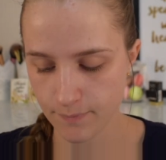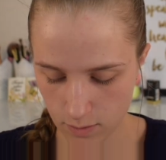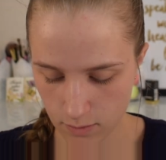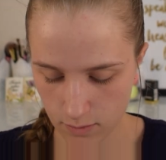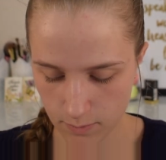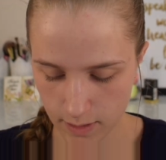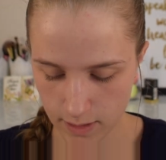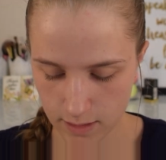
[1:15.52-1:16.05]

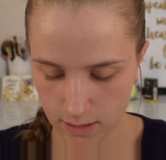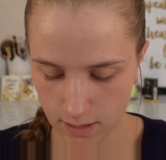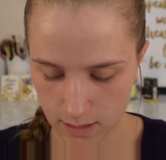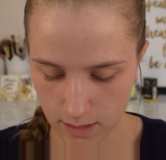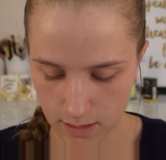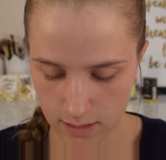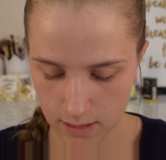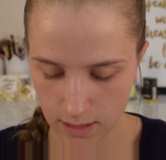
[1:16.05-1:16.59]
God, my
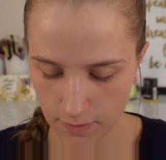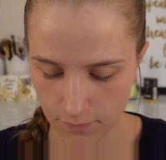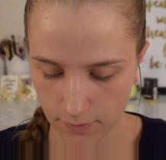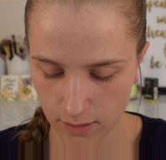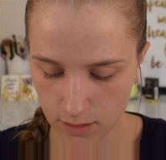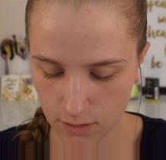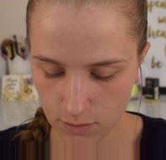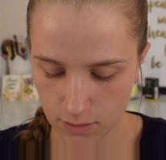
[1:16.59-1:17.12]
sister has
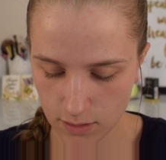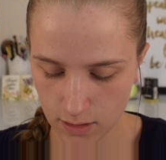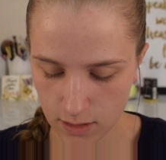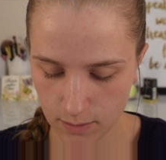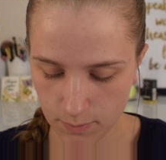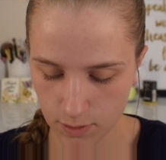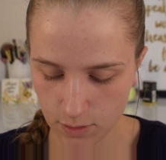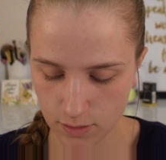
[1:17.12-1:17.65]
definitely used
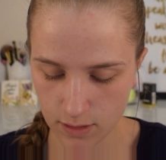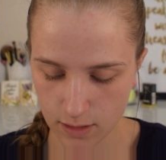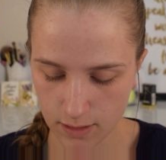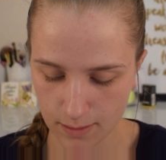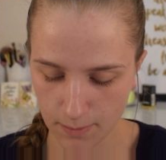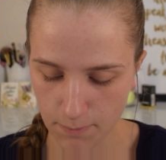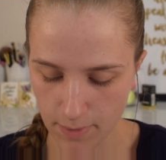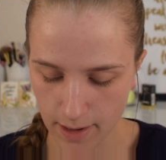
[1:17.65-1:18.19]
this because it
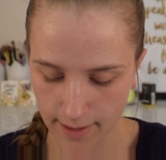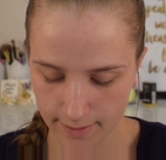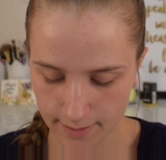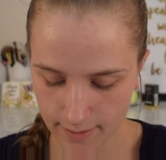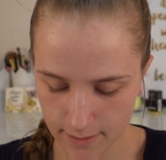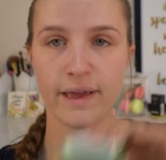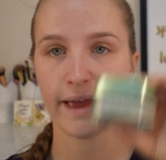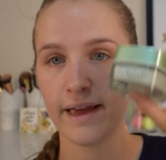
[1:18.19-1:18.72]
is a
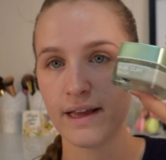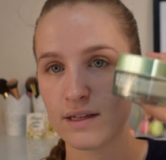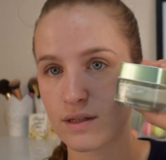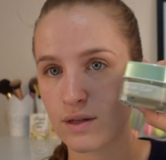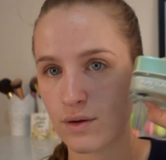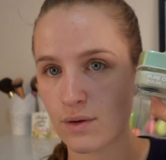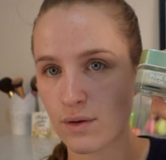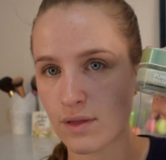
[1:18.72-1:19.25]
mess. Okay,
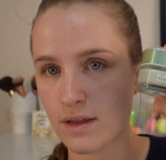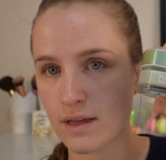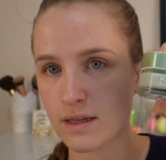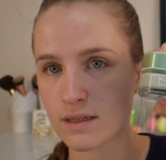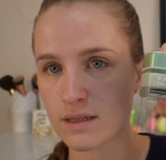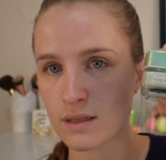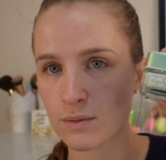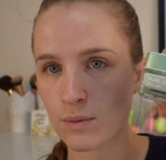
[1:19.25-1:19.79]
so
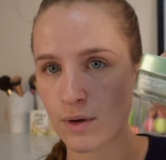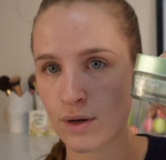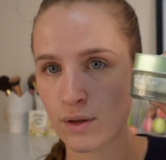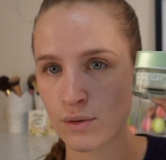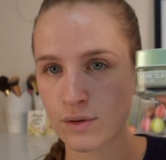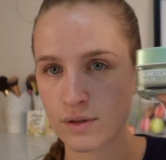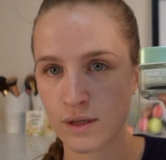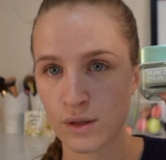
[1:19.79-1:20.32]
this is what it
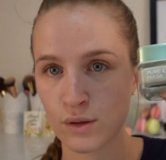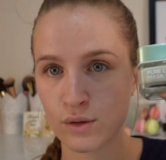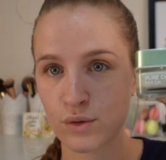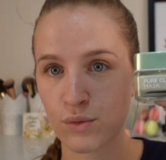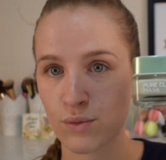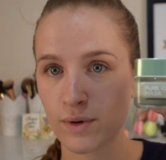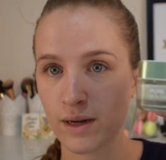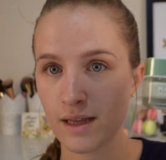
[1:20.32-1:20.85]
looks. It
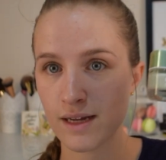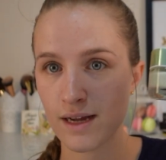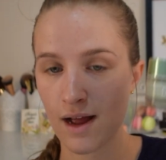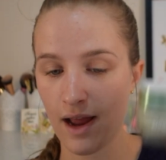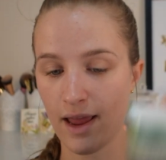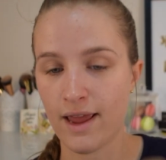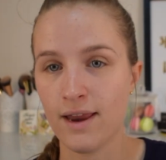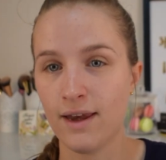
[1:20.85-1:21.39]
looks really
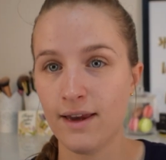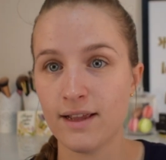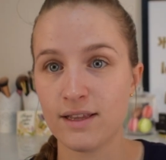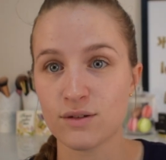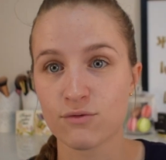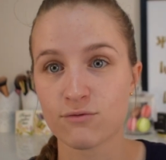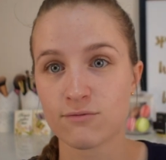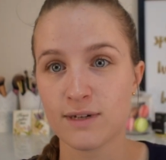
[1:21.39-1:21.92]
high end.
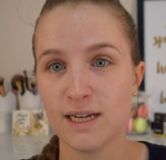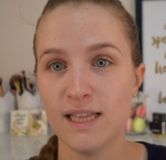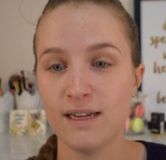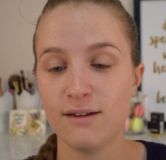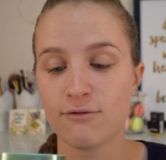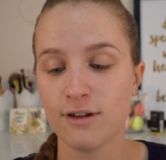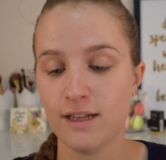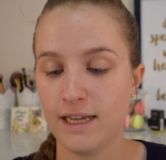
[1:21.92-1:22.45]
It's
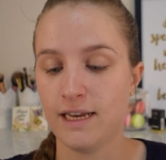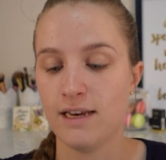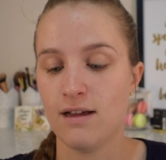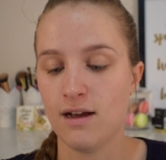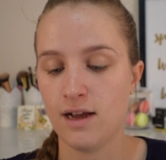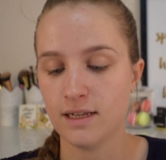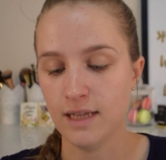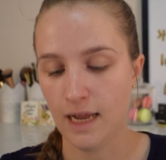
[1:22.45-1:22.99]
really, really
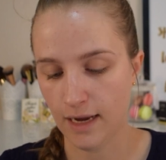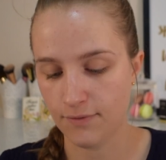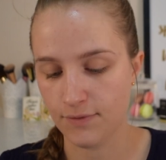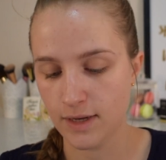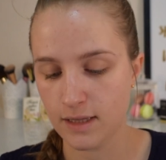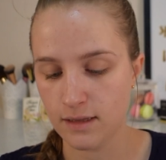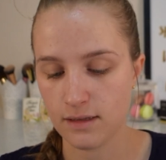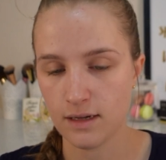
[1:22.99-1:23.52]
nice
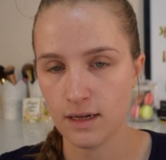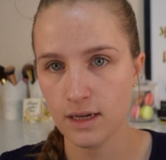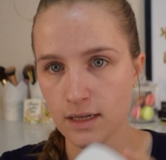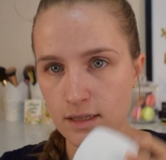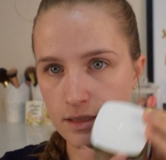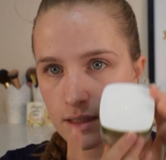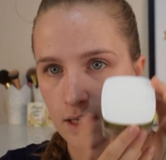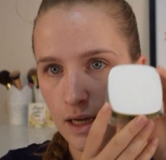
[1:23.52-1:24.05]
heavy
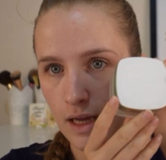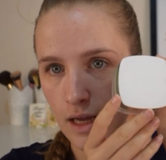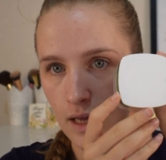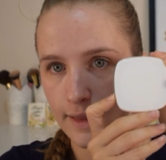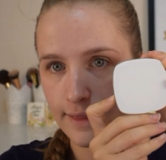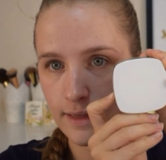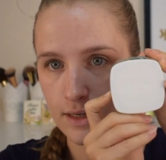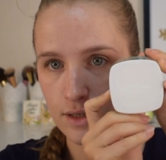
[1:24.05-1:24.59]
glass.
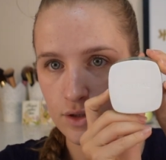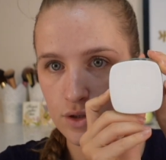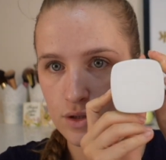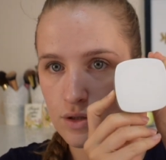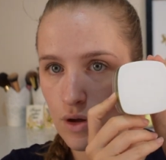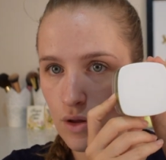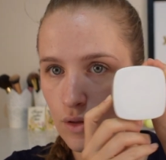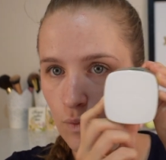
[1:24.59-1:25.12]
Then it's
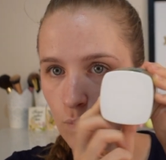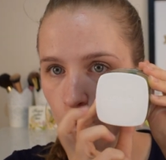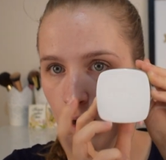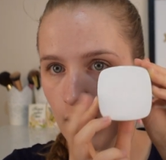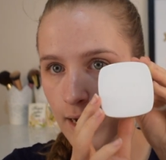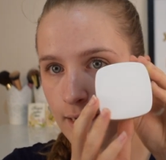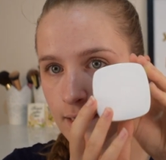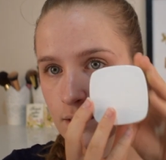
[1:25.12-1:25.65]
just got the
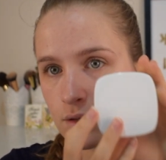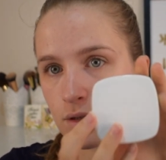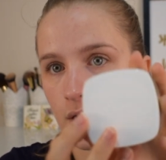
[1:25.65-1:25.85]
white.